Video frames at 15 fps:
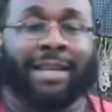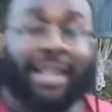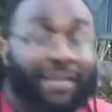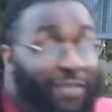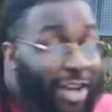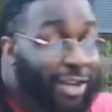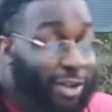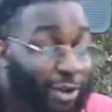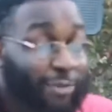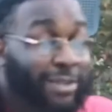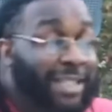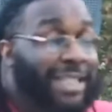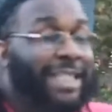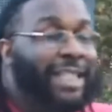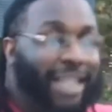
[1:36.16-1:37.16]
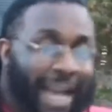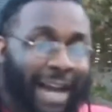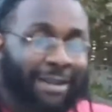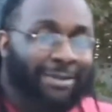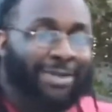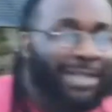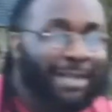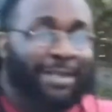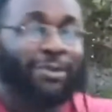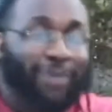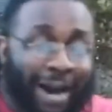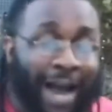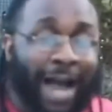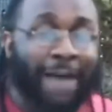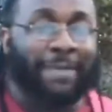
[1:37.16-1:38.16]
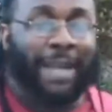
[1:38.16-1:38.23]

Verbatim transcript: If you're new to the channel, subscribe.